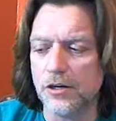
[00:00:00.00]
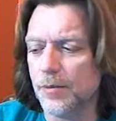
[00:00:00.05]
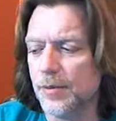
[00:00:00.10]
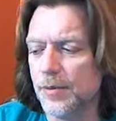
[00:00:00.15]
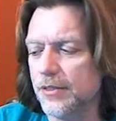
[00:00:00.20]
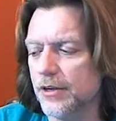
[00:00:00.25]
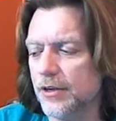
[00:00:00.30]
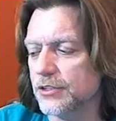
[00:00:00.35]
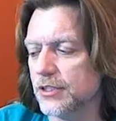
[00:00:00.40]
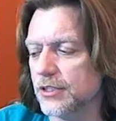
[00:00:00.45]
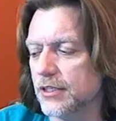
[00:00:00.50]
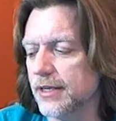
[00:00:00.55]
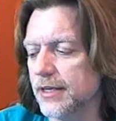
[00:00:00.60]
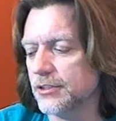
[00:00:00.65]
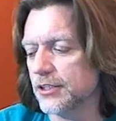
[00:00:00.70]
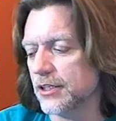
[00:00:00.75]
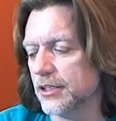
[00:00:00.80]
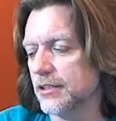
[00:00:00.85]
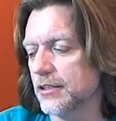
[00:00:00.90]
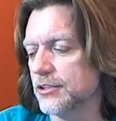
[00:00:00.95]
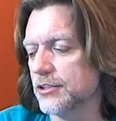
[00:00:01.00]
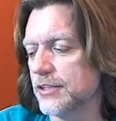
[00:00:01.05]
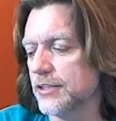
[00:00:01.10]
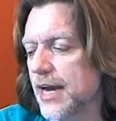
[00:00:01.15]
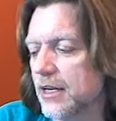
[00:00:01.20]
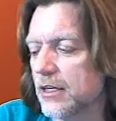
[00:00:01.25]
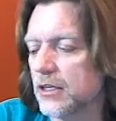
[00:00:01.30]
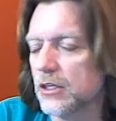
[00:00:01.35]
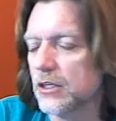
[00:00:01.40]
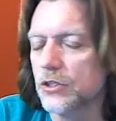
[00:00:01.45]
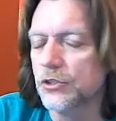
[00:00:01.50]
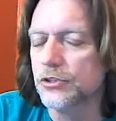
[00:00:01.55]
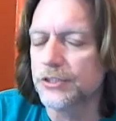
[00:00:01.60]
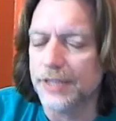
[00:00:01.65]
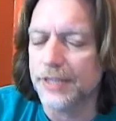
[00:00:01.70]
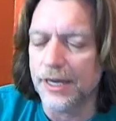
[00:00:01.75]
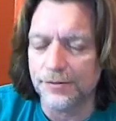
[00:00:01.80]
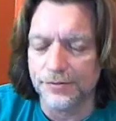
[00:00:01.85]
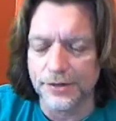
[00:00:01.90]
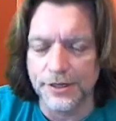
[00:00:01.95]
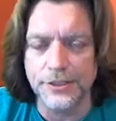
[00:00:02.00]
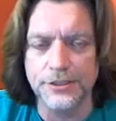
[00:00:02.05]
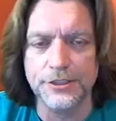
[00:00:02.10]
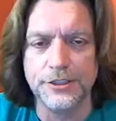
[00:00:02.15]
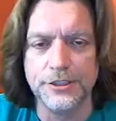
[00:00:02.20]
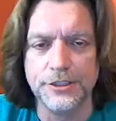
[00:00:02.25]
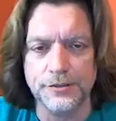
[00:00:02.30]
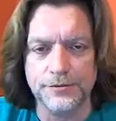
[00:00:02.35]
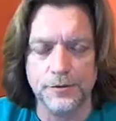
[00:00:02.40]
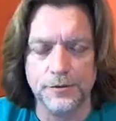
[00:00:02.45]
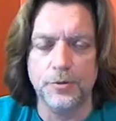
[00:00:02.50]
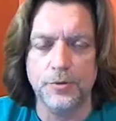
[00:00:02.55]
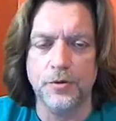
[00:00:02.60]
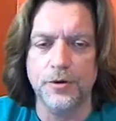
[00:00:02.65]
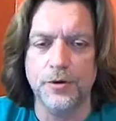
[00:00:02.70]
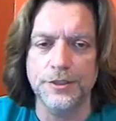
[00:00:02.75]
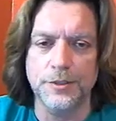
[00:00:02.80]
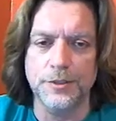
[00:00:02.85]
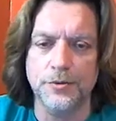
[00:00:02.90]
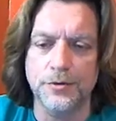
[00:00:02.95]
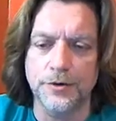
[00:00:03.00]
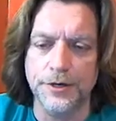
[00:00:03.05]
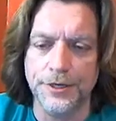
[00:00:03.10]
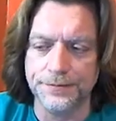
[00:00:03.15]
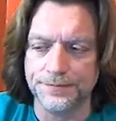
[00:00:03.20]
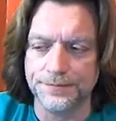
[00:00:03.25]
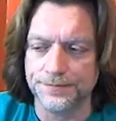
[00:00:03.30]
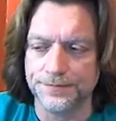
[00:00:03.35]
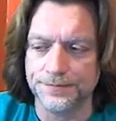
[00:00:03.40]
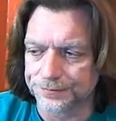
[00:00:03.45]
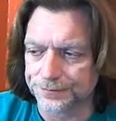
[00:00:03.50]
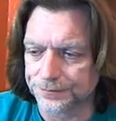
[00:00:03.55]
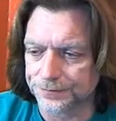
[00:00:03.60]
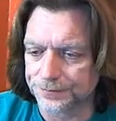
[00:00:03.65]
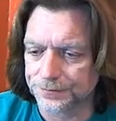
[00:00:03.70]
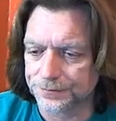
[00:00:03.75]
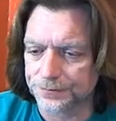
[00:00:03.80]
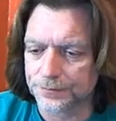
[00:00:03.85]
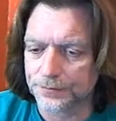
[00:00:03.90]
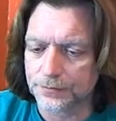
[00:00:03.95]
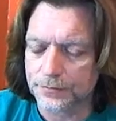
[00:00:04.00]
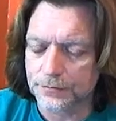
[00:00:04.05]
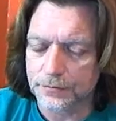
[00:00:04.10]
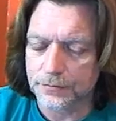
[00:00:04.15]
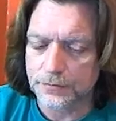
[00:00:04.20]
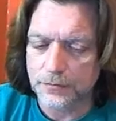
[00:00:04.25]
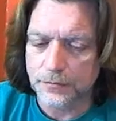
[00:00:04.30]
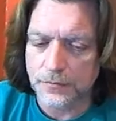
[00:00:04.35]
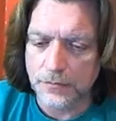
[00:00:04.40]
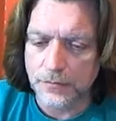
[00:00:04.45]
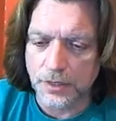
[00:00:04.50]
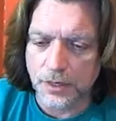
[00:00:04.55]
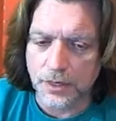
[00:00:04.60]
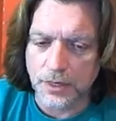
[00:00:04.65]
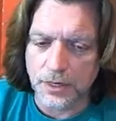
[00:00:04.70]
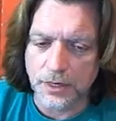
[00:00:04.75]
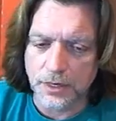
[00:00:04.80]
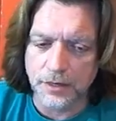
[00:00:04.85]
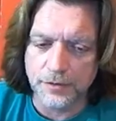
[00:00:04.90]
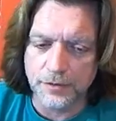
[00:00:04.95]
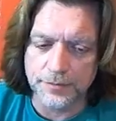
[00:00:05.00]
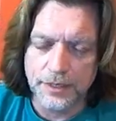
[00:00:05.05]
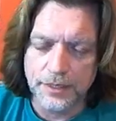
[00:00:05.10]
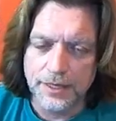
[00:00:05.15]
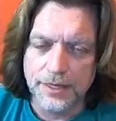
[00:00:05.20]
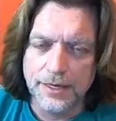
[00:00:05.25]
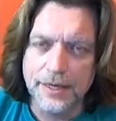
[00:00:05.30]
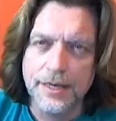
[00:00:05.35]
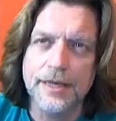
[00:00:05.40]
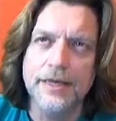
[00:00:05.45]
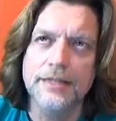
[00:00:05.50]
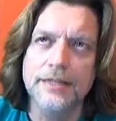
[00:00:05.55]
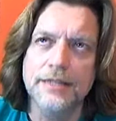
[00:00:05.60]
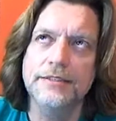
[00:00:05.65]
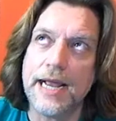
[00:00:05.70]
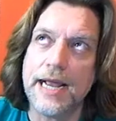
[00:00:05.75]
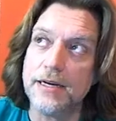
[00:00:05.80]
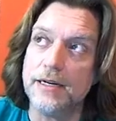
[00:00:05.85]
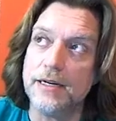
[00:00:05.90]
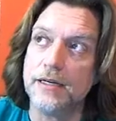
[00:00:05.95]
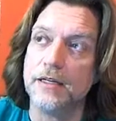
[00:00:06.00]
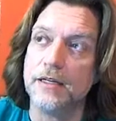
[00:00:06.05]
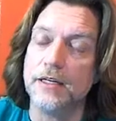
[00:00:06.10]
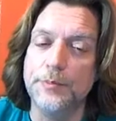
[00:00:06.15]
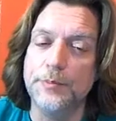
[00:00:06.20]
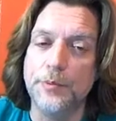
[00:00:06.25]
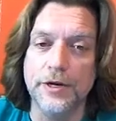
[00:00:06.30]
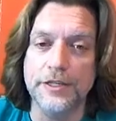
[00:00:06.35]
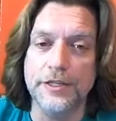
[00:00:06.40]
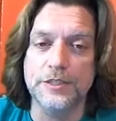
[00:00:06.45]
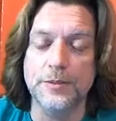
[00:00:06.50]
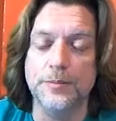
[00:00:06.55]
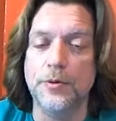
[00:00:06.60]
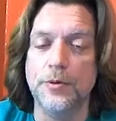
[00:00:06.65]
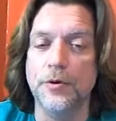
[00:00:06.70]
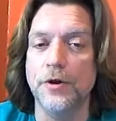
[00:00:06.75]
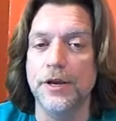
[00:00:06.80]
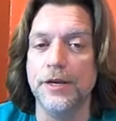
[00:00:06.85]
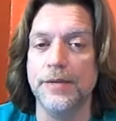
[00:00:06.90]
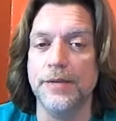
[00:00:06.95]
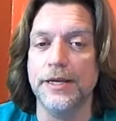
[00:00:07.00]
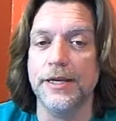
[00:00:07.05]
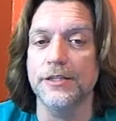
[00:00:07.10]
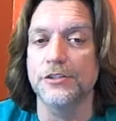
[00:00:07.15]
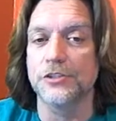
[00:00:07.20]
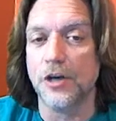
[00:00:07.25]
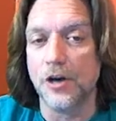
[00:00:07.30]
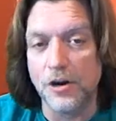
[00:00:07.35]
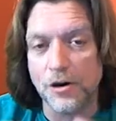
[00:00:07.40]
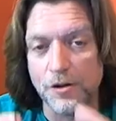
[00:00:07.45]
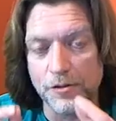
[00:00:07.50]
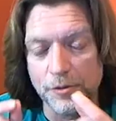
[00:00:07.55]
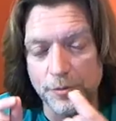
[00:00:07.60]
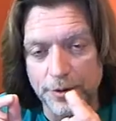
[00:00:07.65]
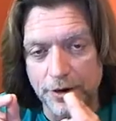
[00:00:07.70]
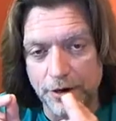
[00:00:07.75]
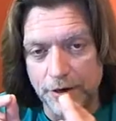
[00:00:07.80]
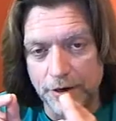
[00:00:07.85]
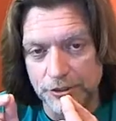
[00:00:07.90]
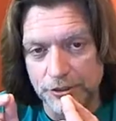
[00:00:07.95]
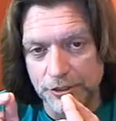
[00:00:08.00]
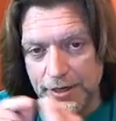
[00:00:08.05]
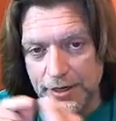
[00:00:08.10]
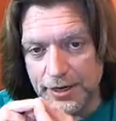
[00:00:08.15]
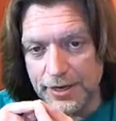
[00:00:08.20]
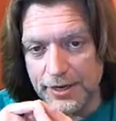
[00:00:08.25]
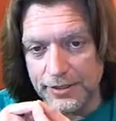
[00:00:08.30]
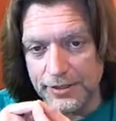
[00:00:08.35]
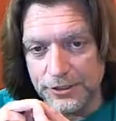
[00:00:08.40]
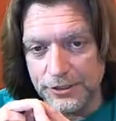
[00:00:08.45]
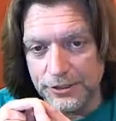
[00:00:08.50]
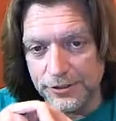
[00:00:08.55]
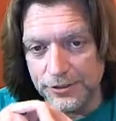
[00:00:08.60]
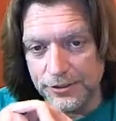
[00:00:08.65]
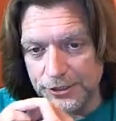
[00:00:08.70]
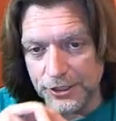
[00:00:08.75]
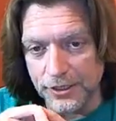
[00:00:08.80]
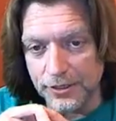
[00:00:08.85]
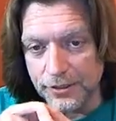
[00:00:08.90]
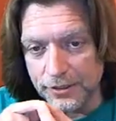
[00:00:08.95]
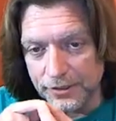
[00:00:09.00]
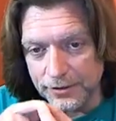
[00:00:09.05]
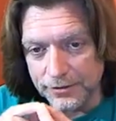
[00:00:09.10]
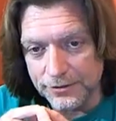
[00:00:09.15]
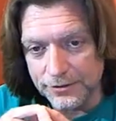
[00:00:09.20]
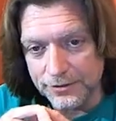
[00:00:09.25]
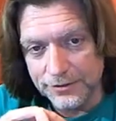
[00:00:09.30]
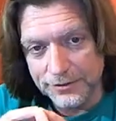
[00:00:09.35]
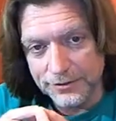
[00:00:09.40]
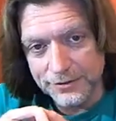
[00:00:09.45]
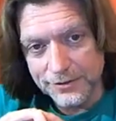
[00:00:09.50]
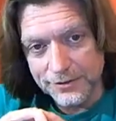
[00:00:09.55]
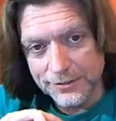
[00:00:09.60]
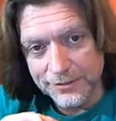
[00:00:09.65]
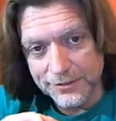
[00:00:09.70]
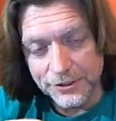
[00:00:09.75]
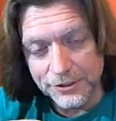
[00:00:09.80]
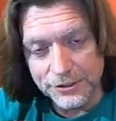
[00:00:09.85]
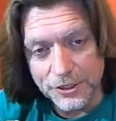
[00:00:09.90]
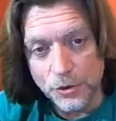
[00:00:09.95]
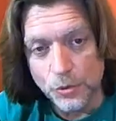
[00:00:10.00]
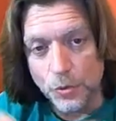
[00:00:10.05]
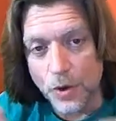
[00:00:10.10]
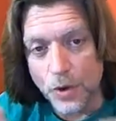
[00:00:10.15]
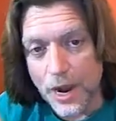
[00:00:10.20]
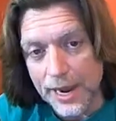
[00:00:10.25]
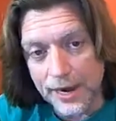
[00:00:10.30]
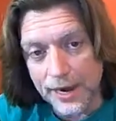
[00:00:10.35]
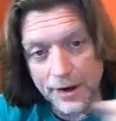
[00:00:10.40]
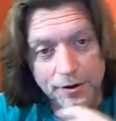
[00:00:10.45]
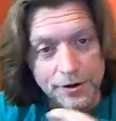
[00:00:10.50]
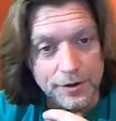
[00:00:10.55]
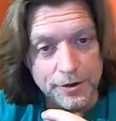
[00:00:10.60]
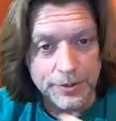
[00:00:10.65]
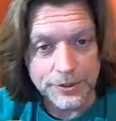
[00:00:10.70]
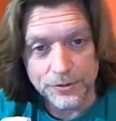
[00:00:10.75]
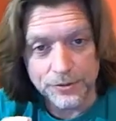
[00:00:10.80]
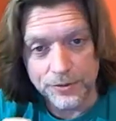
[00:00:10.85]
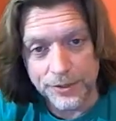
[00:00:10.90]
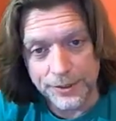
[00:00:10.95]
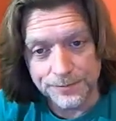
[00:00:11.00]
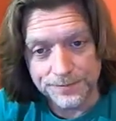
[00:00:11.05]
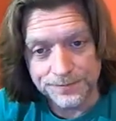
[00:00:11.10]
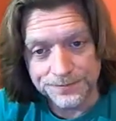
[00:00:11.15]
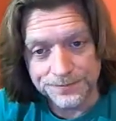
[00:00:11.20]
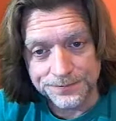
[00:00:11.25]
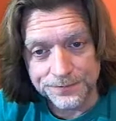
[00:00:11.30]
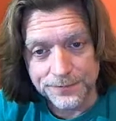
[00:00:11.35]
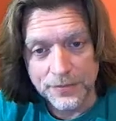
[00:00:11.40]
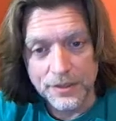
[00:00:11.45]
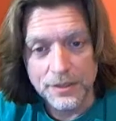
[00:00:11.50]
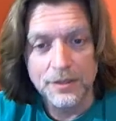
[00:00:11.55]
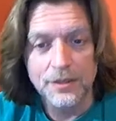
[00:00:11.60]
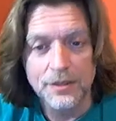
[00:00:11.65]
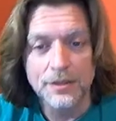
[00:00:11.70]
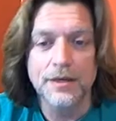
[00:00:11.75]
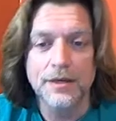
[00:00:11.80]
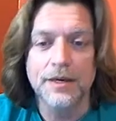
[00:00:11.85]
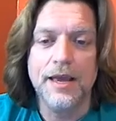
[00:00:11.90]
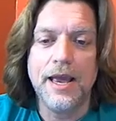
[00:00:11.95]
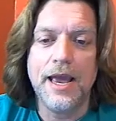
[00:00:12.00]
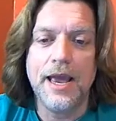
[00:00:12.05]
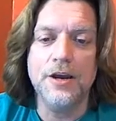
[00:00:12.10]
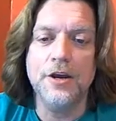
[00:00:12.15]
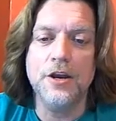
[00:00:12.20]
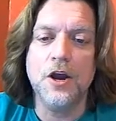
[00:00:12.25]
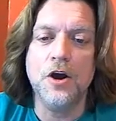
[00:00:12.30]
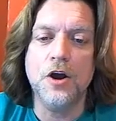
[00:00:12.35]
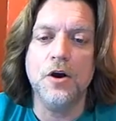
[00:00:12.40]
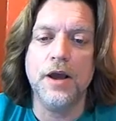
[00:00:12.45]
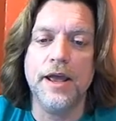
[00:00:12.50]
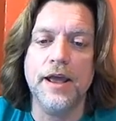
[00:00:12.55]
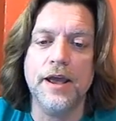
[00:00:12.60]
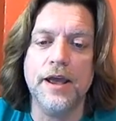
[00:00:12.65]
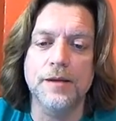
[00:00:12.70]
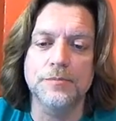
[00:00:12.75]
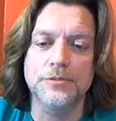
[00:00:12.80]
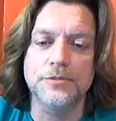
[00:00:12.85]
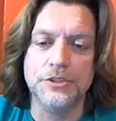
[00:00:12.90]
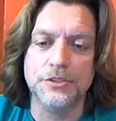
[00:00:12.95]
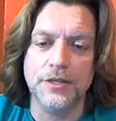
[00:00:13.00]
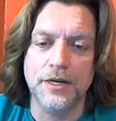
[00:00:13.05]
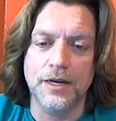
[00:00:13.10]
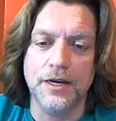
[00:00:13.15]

I mean, there's a, that's a, there's kind of loose definitions for point to point. Um, technically, point to point means all the parts are connected to each other. There's no wire in between, and no amps.